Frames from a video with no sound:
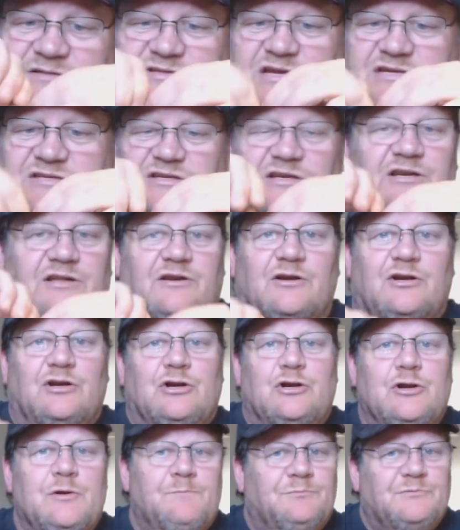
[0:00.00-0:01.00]
Just a little
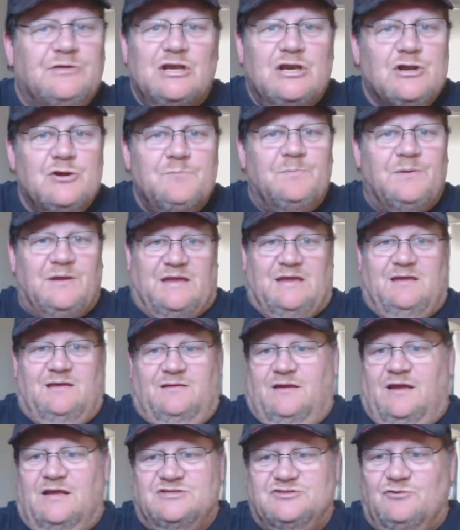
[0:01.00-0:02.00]
loop-de-loopy.
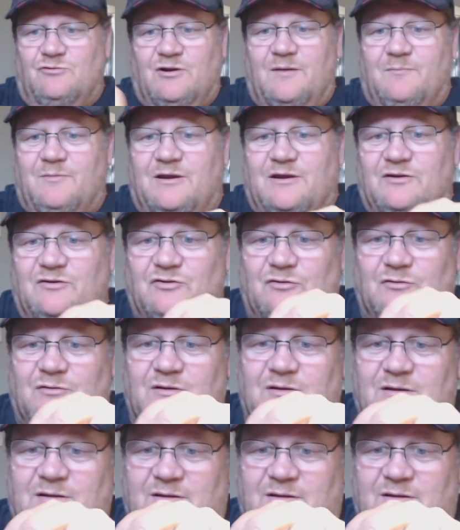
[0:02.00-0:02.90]
That's all I'm going to do.